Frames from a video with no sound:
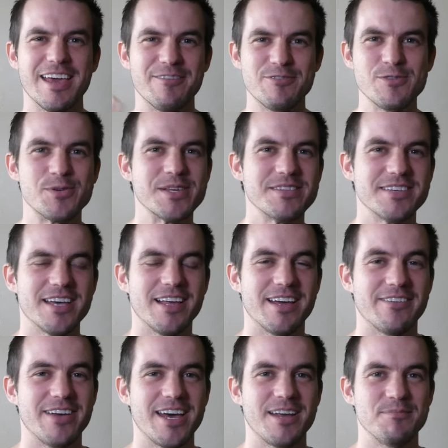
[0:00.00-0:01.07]
If you can tell,
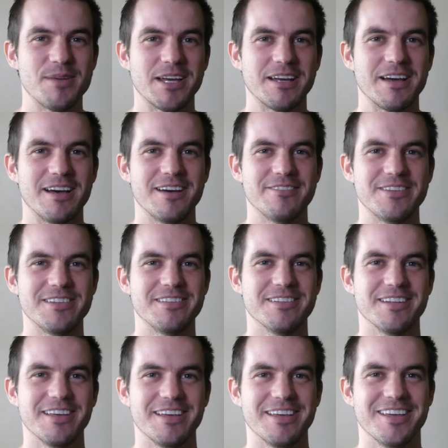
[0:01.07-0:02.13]
I've had my coffee
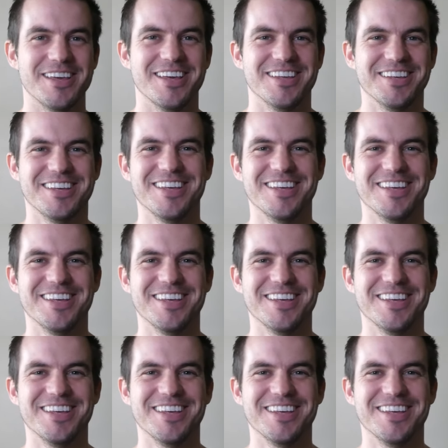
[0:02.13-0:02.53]
today.